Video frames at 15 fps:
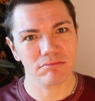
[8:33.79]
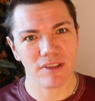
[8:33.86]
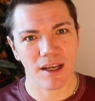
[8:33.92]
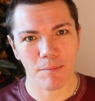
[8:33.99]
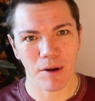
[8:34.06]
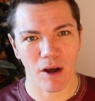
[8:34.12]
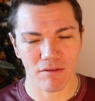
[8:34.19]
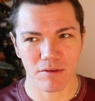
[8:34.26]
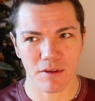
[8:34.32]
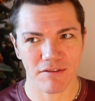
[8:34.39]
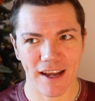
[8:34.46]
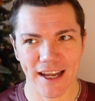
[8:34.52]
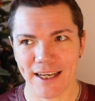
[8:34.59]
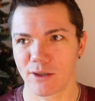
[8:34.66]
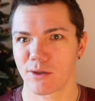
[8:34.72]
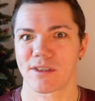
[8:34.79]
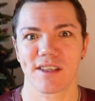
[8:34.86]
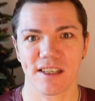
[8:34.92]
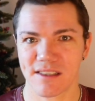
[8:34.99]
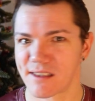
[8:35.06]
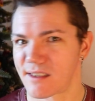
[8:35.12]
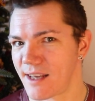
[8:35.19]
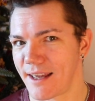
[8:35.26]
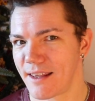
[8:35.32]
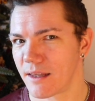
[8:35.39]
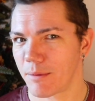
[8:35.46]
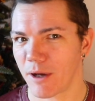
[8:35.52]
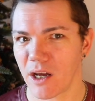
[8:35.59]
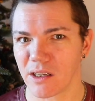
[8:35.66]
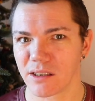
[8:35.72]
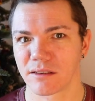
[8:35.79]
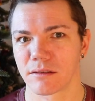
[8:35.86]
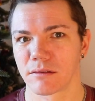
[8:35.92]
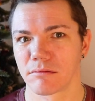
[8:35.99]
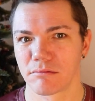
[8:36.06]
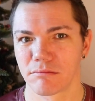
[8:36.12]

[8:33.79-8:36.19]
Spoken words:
apart from the fact it's set in the past.